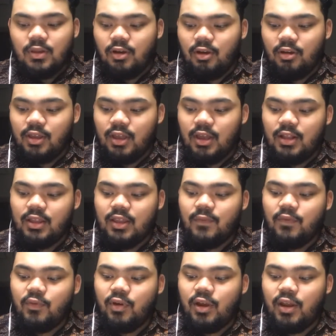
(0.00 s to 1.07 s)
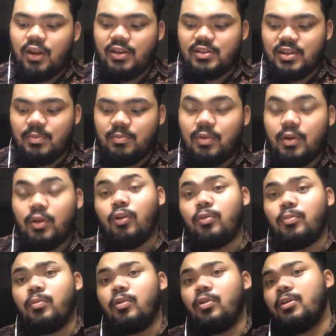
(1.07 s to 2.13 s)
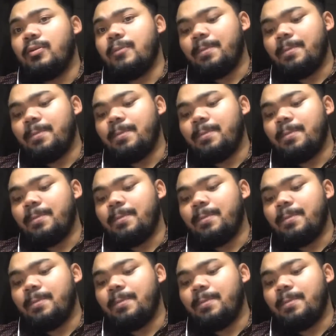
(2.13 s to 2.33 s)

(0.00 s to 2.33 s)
Okay, I'll give you an example: lawn ball.